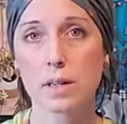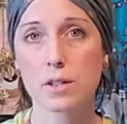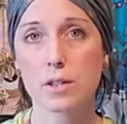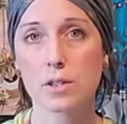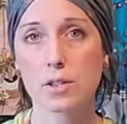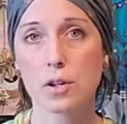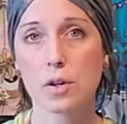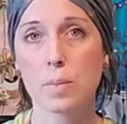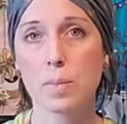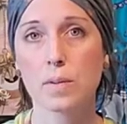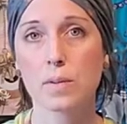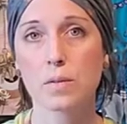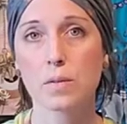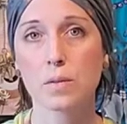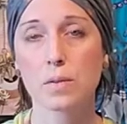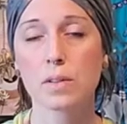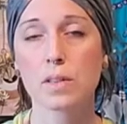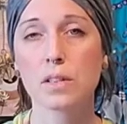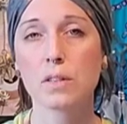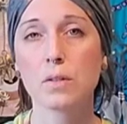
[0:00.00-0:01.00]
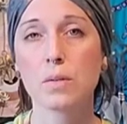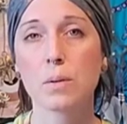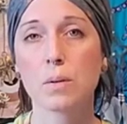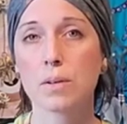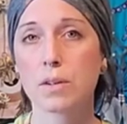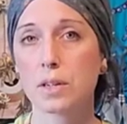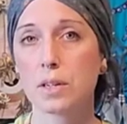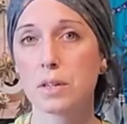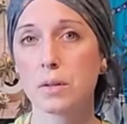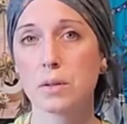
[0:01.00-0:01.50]
just opened for you,
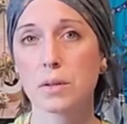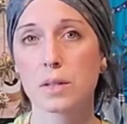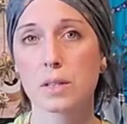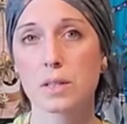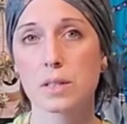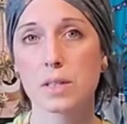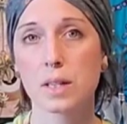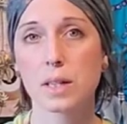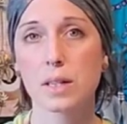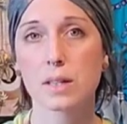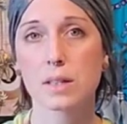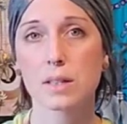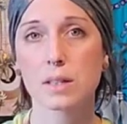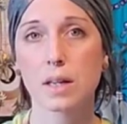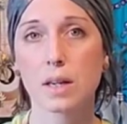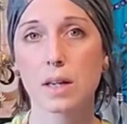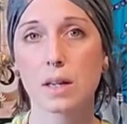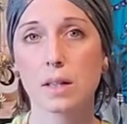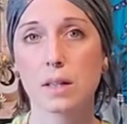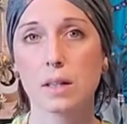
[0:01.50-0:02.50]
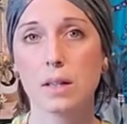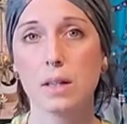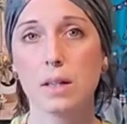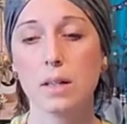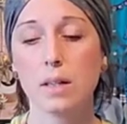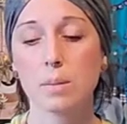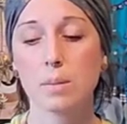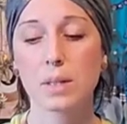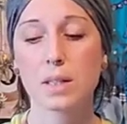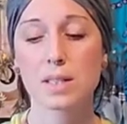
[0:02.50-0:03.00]
or are you going to stay inside?
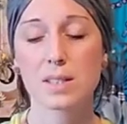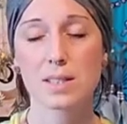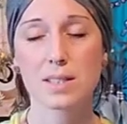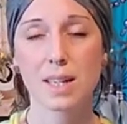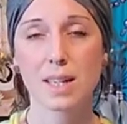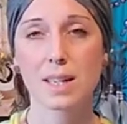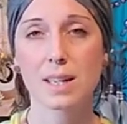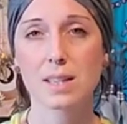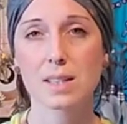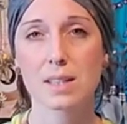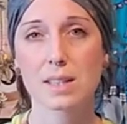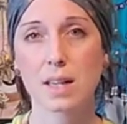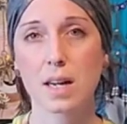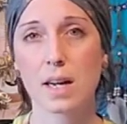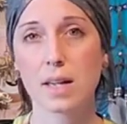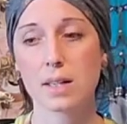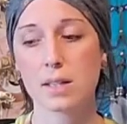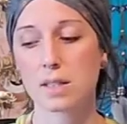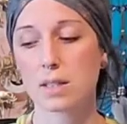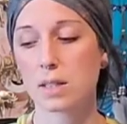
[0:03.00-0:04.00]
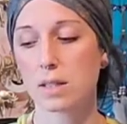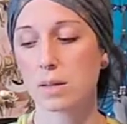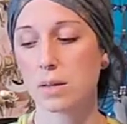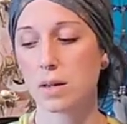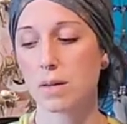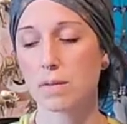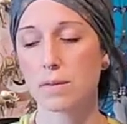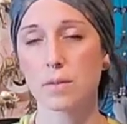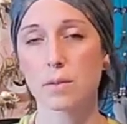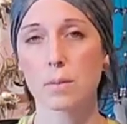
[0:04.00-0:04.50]
Because staying inside is the
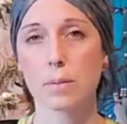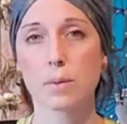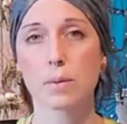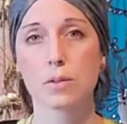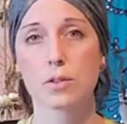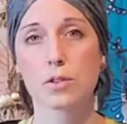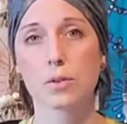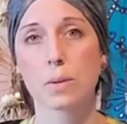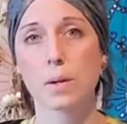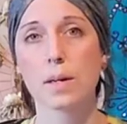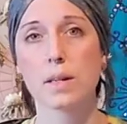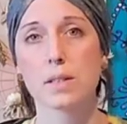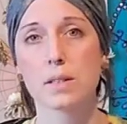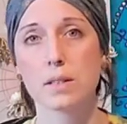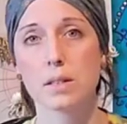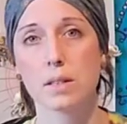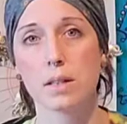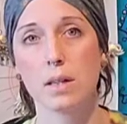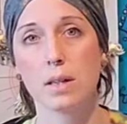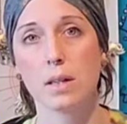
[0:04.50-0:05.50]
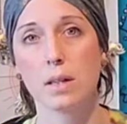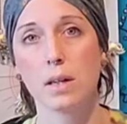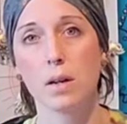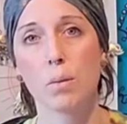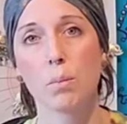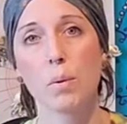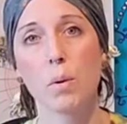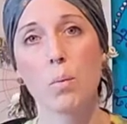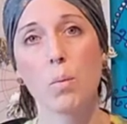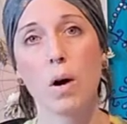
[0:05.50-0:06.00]
comfortable choice,
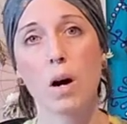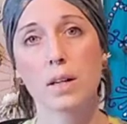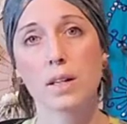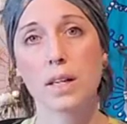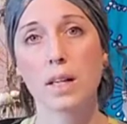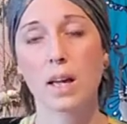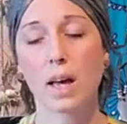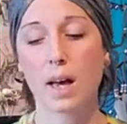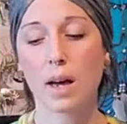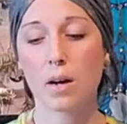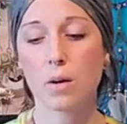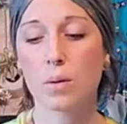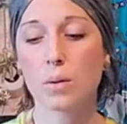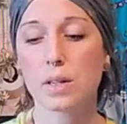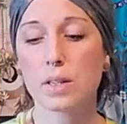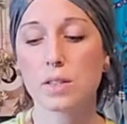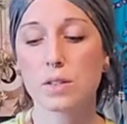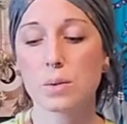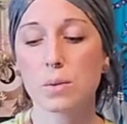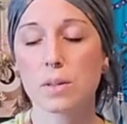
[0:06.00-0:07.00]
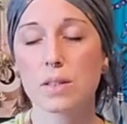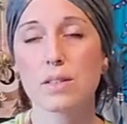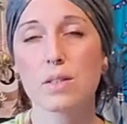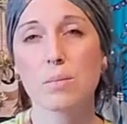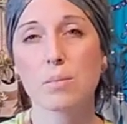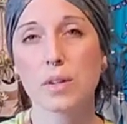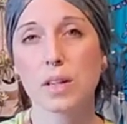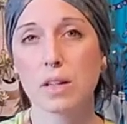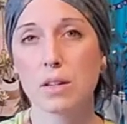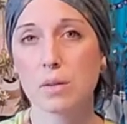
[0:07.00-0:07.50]
but walking out is going to
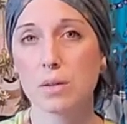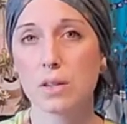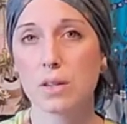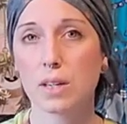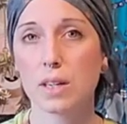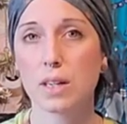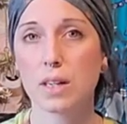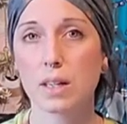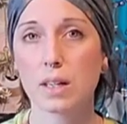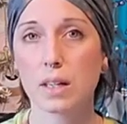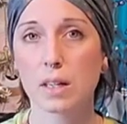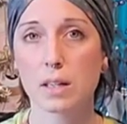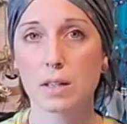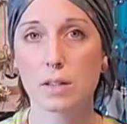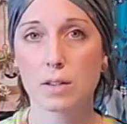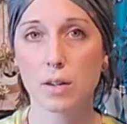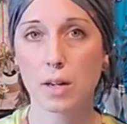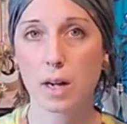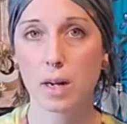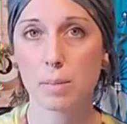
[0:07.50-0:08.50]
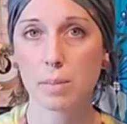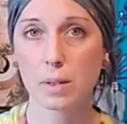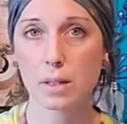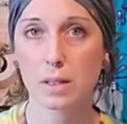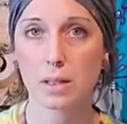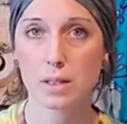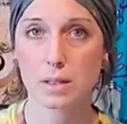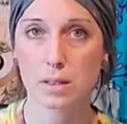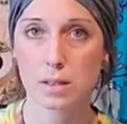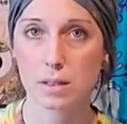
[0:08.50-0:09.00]
bring you your healing and your
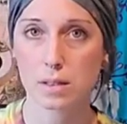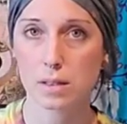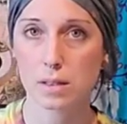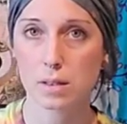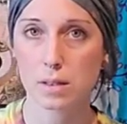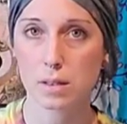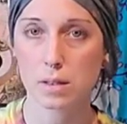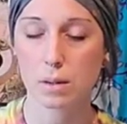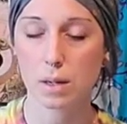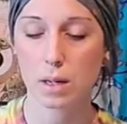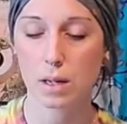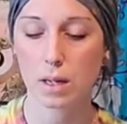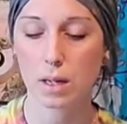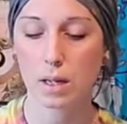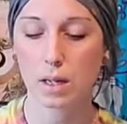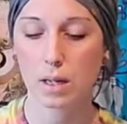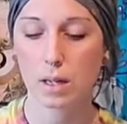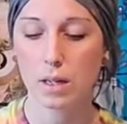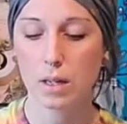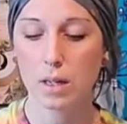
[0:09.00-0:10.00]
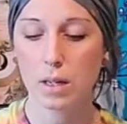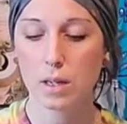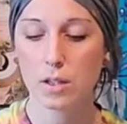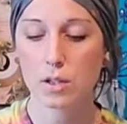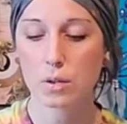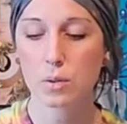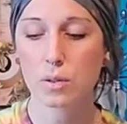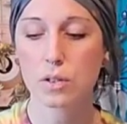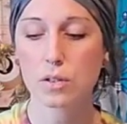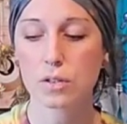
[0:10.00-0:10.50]
happiness, okay?
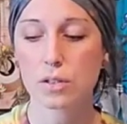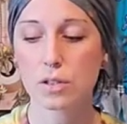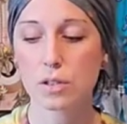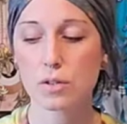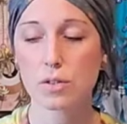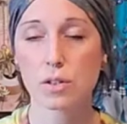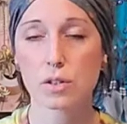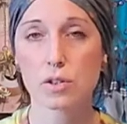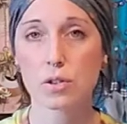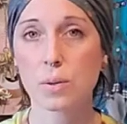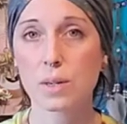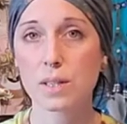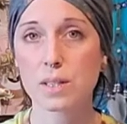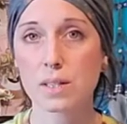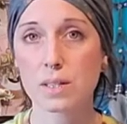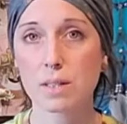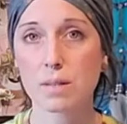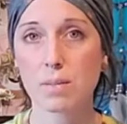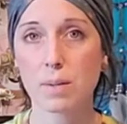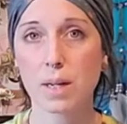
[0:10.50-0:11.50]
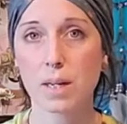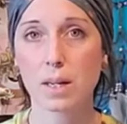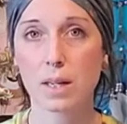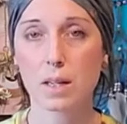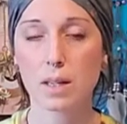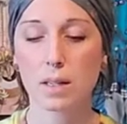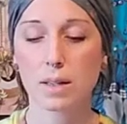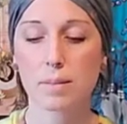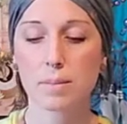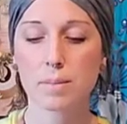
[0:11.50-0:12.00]
So there's a choice to
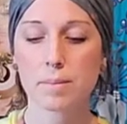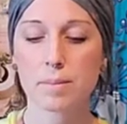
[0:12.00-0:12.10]
make.